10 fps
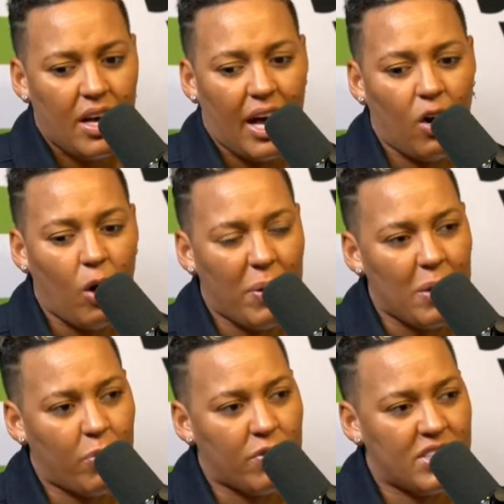And a lot of
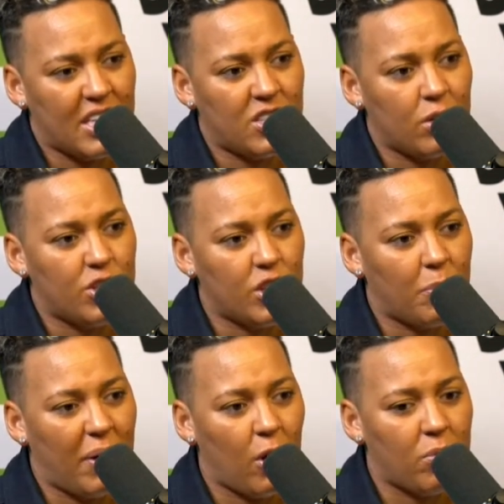people have said, you know, she can
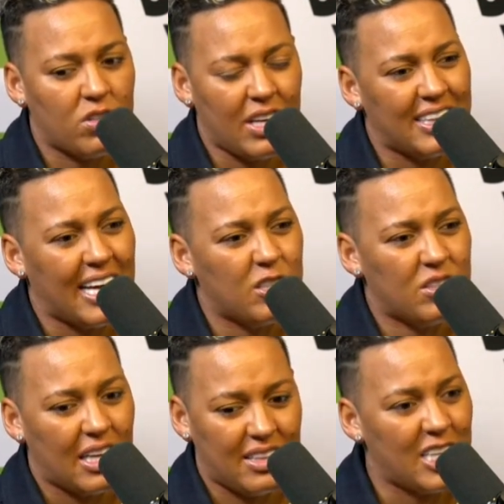play almost like Dennis,
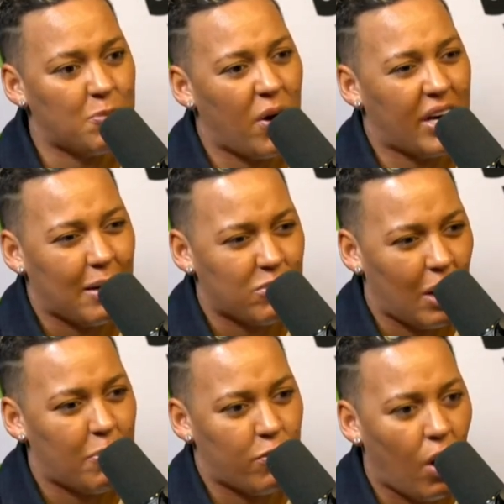that Dennis Bergkamp
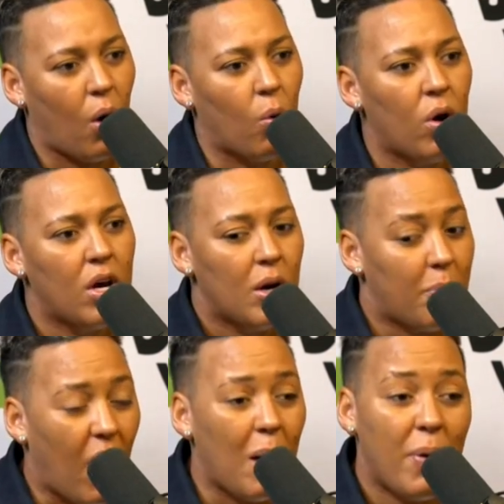type of role. Yeah.
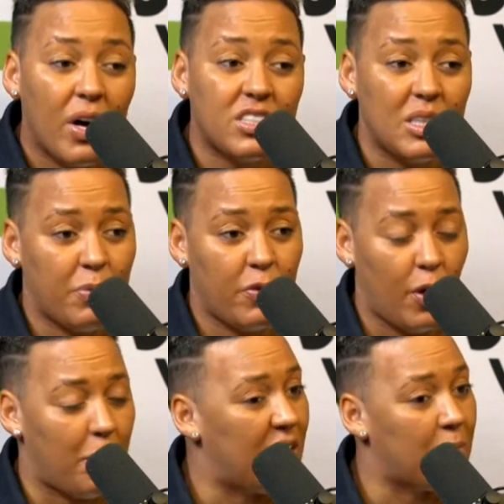But I personally
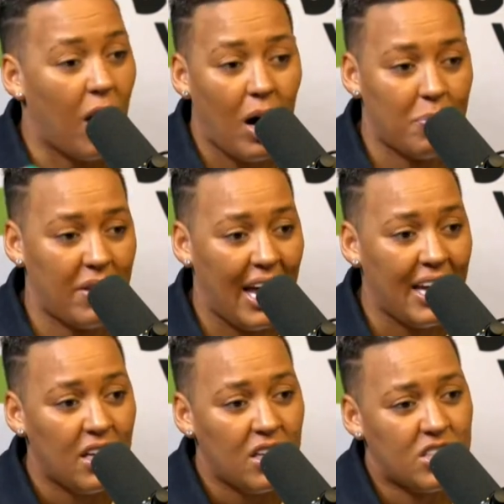prefer Miedema up there
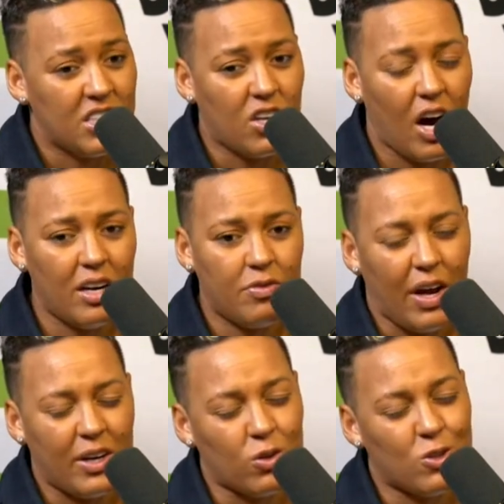she's kind of
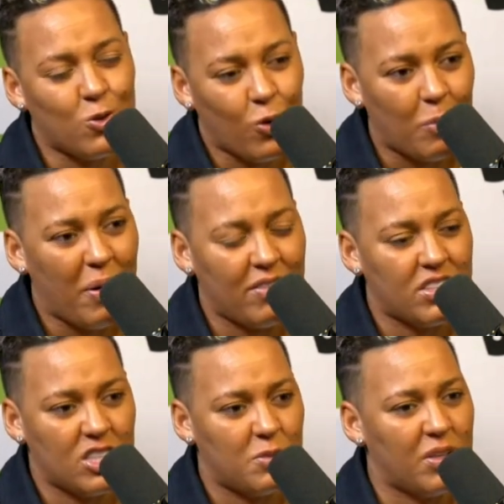like not to draw
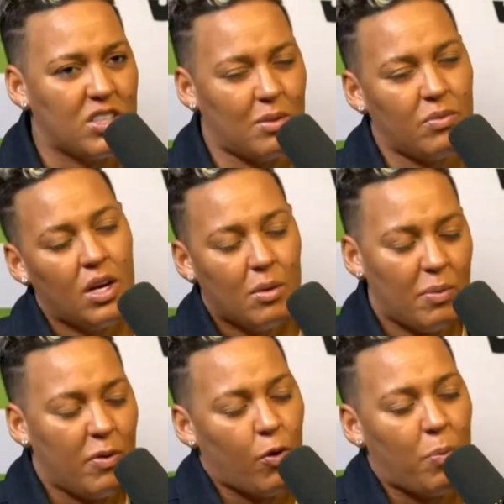comparisons because I'm
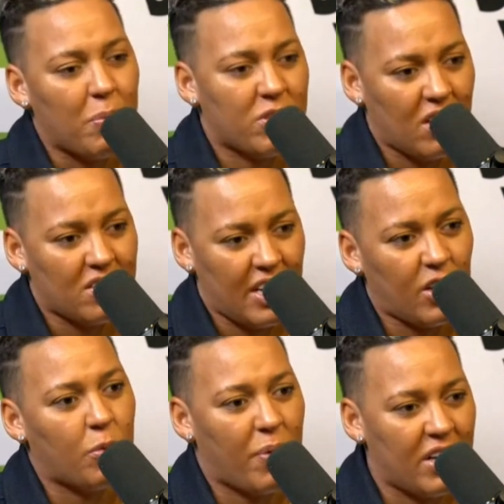before people start saying you
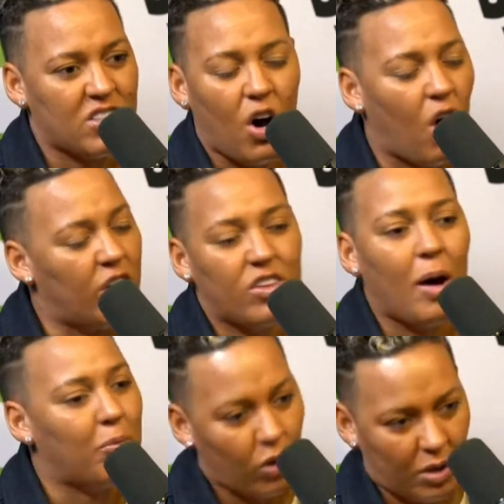compare her to Haaland,
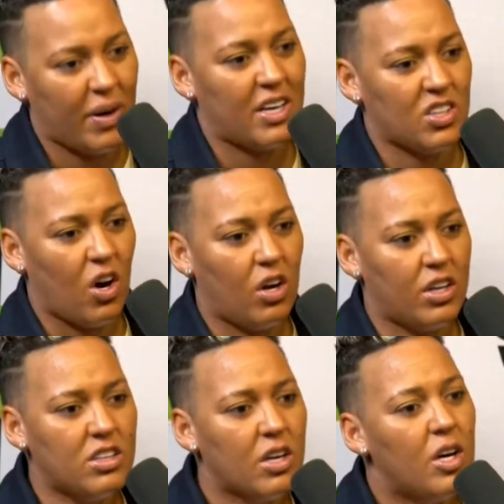I'm not comparing her to
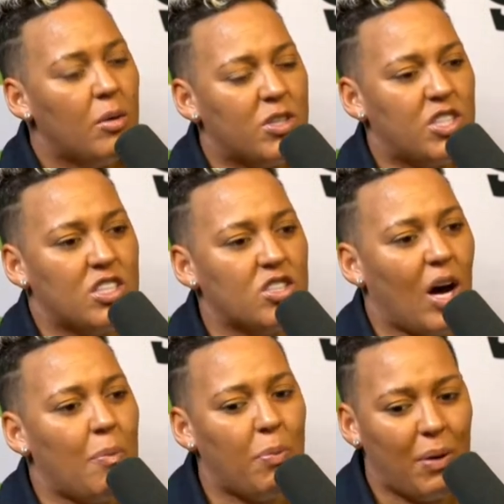Haaland, but she's the
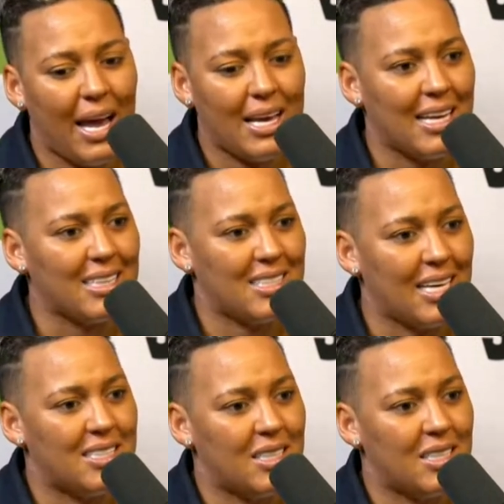type of player that stays